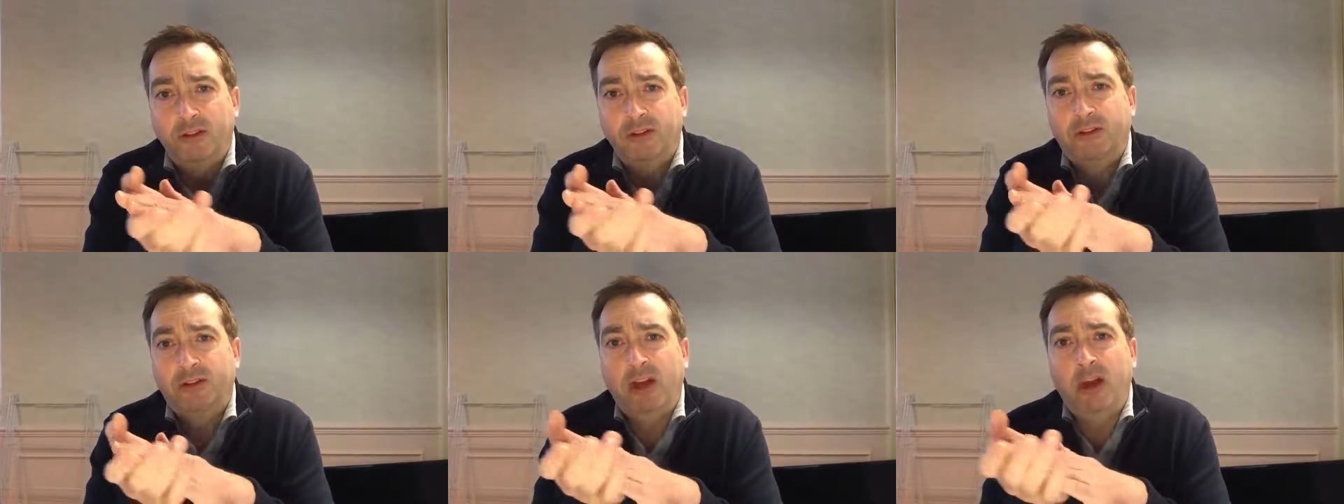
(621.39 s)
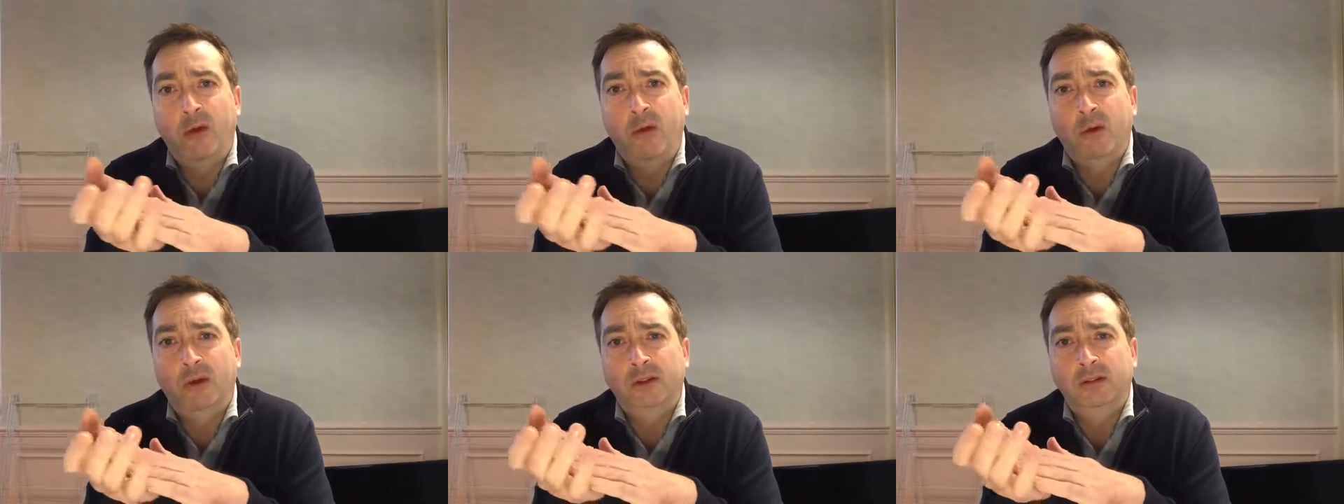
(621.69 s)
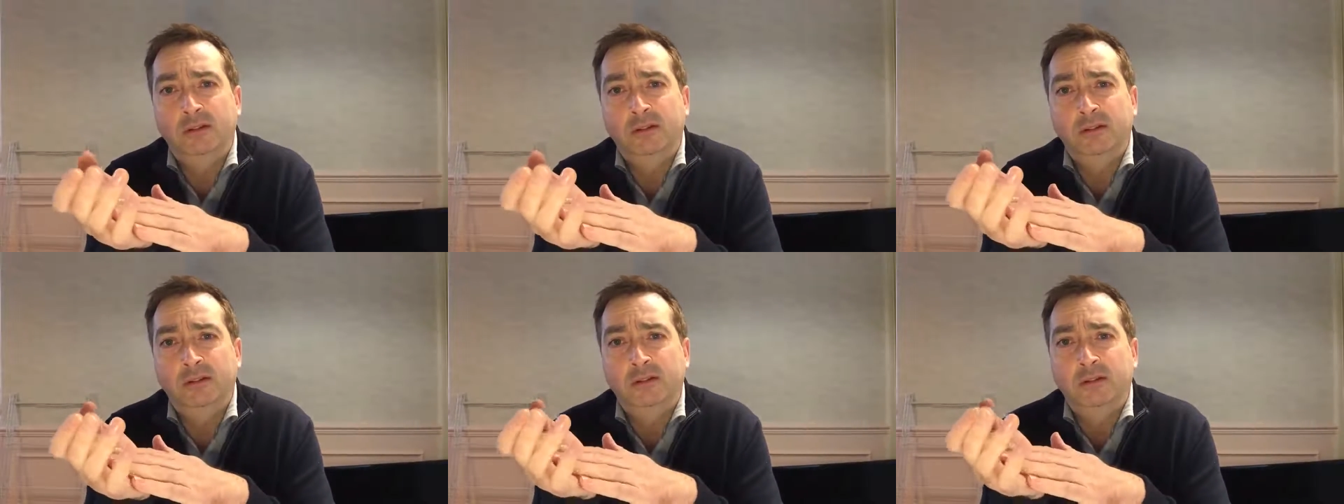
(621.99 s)
So,
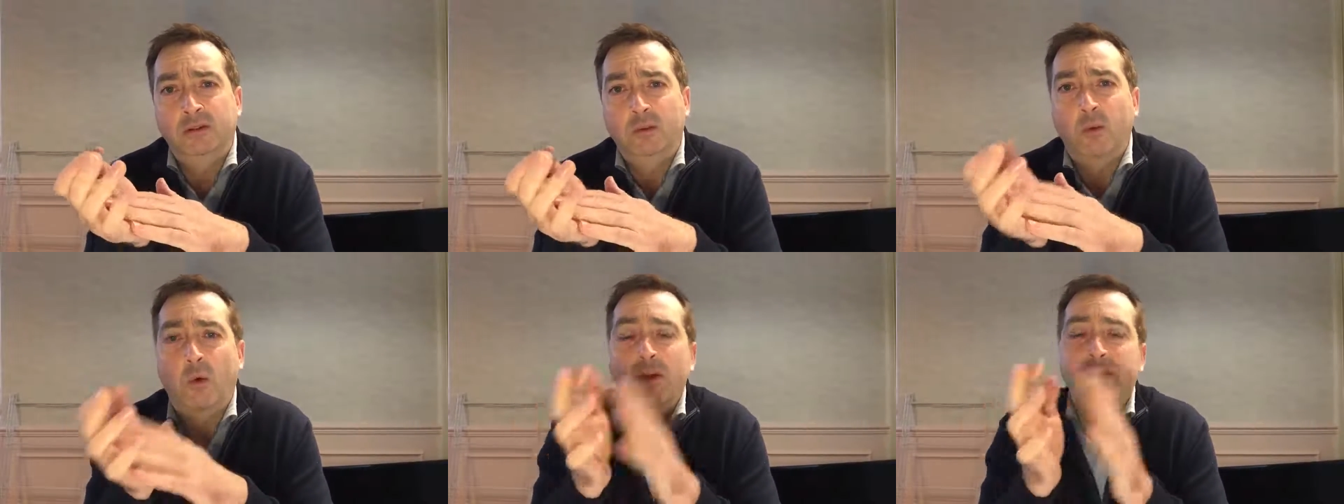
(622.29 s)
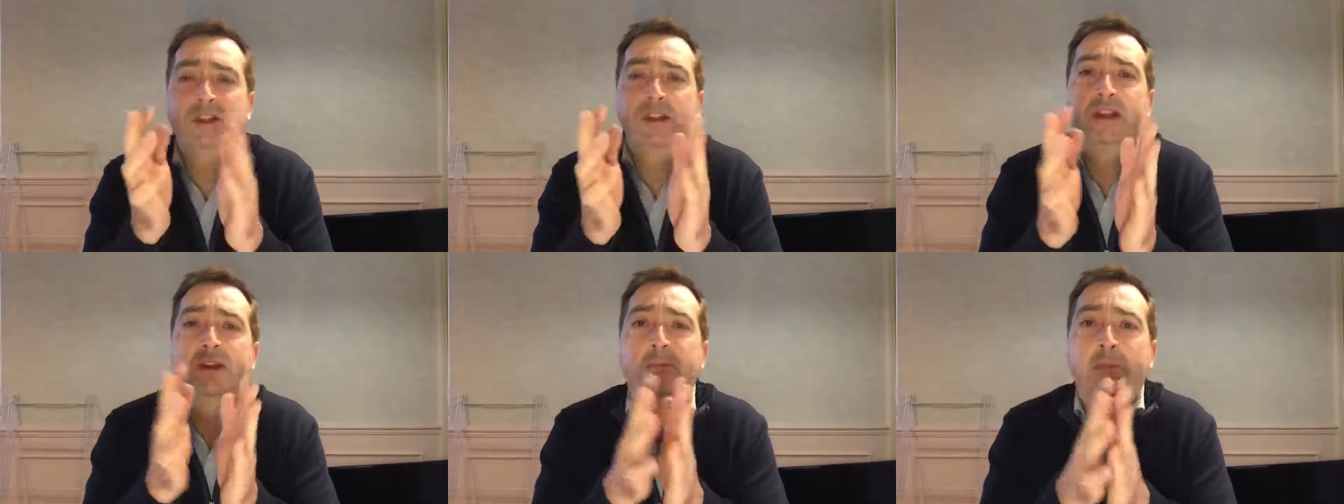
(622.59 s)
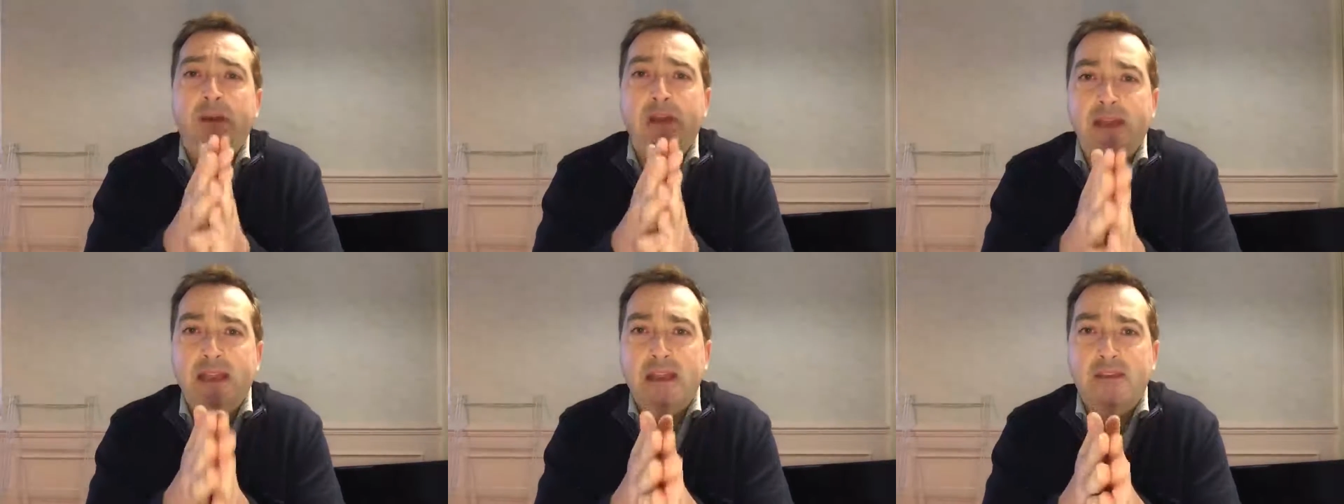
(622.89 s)
what do you
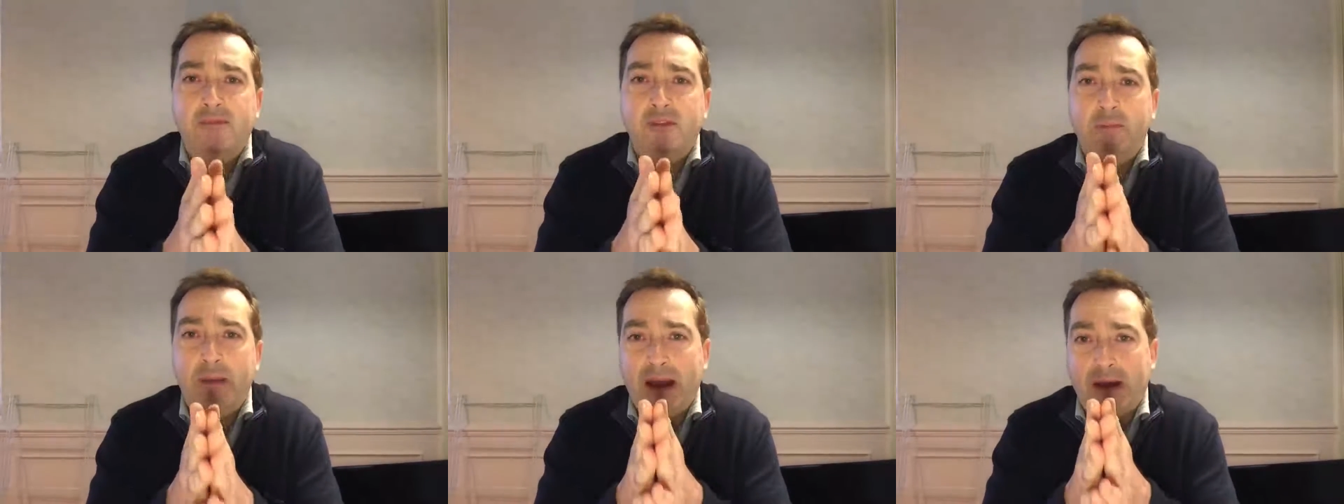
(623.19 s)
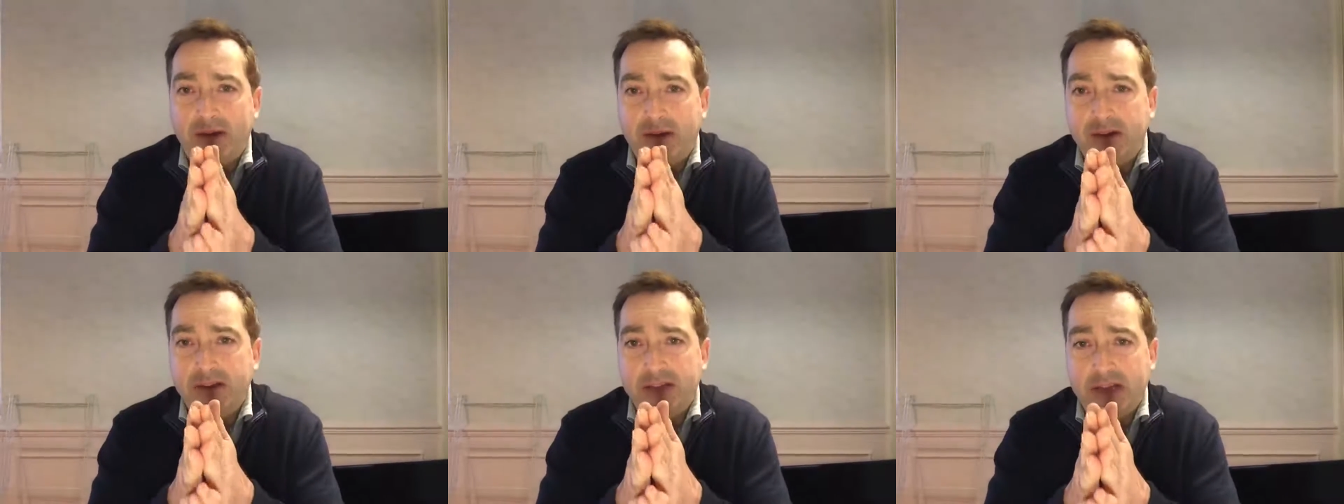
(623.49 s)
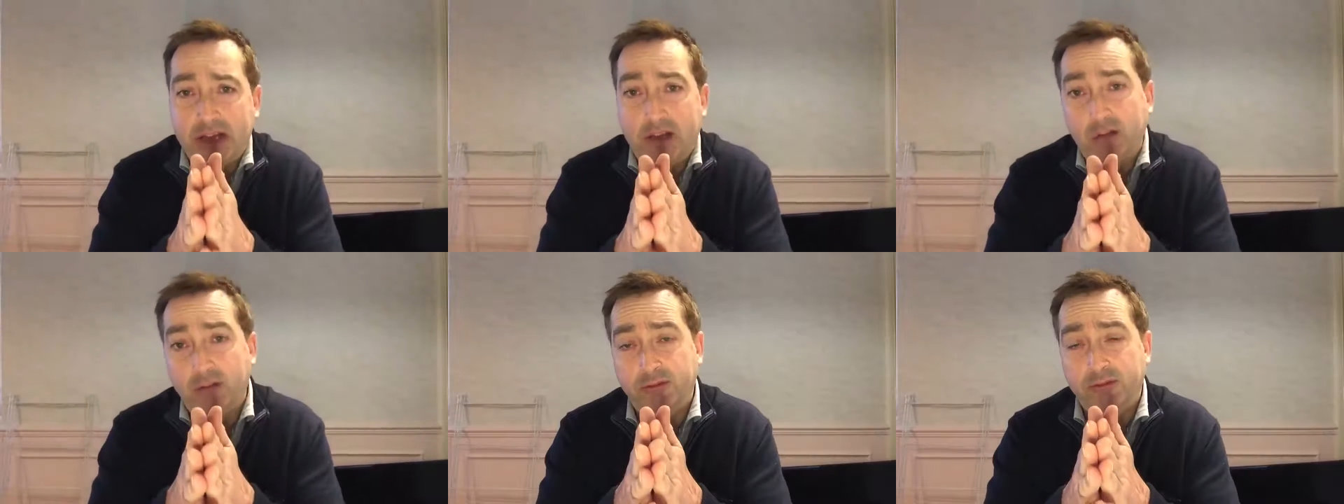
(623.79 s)
believe about
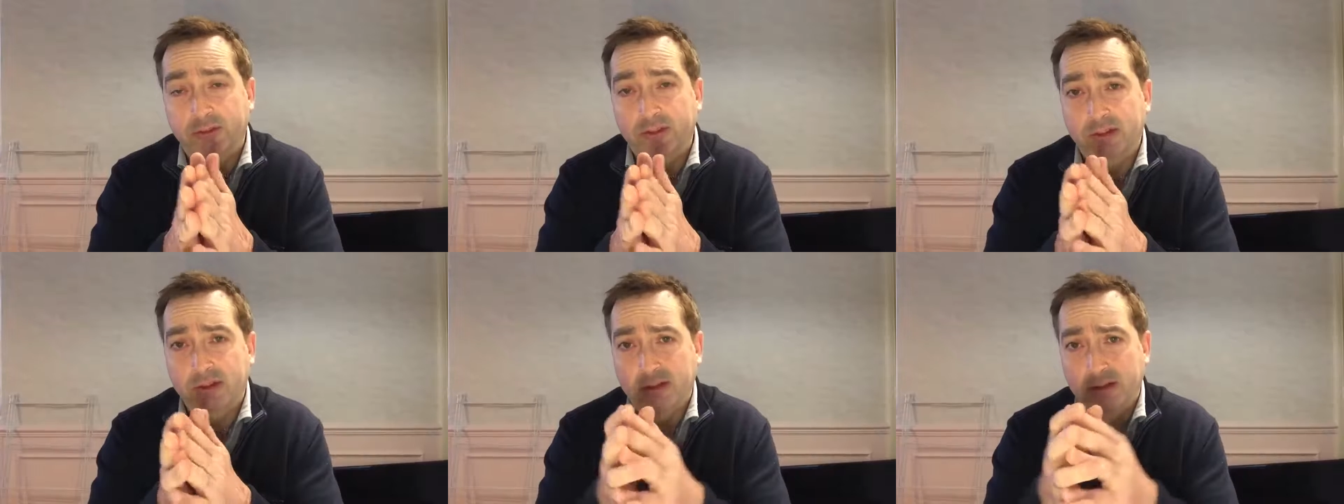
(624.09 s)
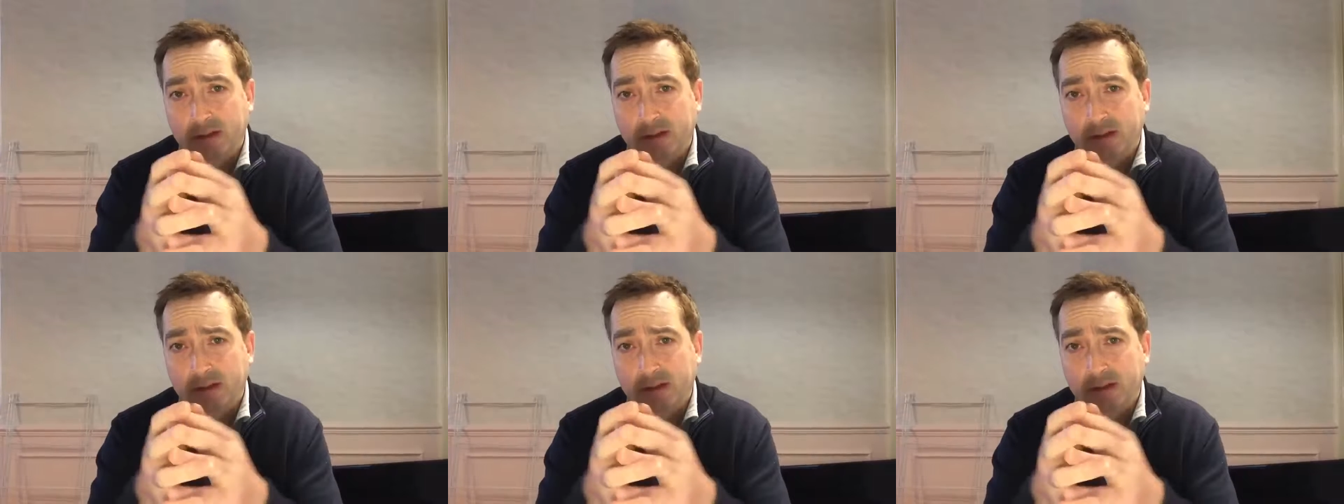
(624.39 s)
yourself?